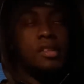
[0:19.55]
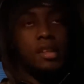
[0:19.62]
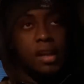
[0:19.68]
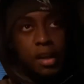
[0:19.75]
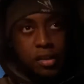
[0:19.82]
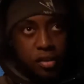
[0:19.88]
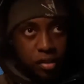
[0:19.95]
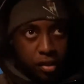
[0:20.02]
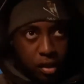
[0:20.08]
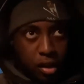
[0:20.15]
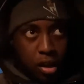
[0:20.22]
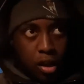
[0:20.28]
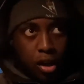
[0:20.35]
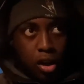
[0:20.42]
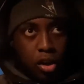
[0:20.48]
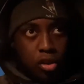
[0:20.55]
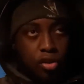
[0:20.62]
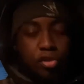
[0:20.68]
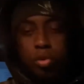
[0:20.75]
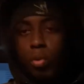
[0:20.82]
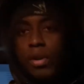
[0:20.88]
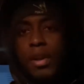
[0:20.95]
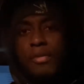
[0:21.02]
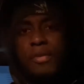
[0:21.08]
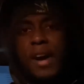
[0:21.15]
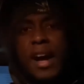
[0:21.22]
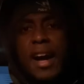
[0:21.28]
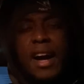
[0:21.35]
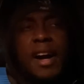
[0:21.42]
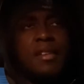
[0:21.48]
625,
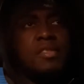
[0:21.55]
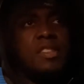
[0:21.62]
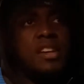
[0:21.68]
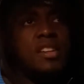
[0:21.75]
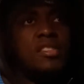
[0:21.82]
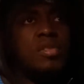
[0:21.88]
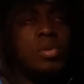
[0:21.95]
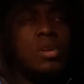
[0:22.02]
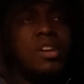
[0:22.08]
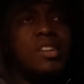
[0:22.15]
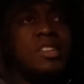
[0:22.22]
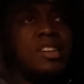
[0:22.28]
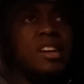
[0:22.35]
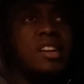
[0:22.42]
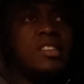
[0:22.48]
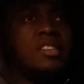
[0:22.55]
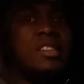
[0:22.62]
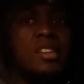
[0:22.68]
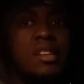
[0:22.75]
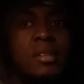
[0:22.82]
626.